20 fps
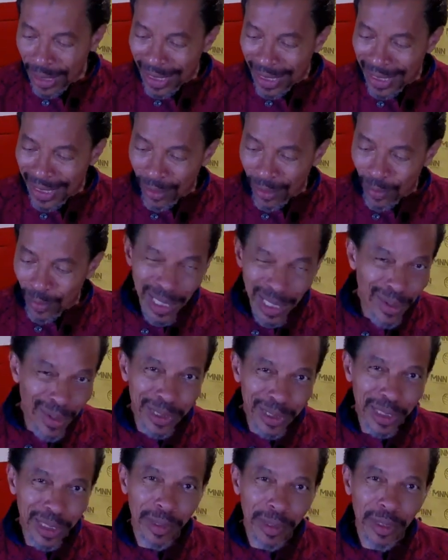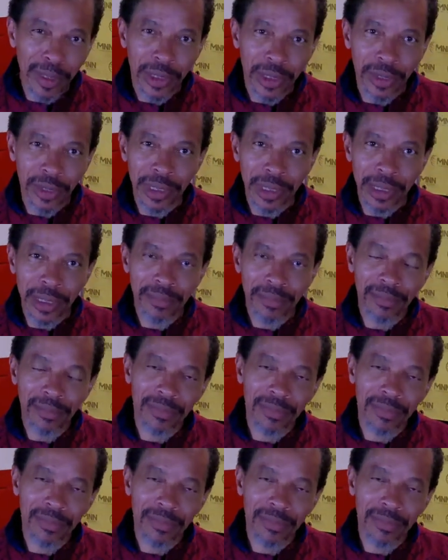Now when I was in the military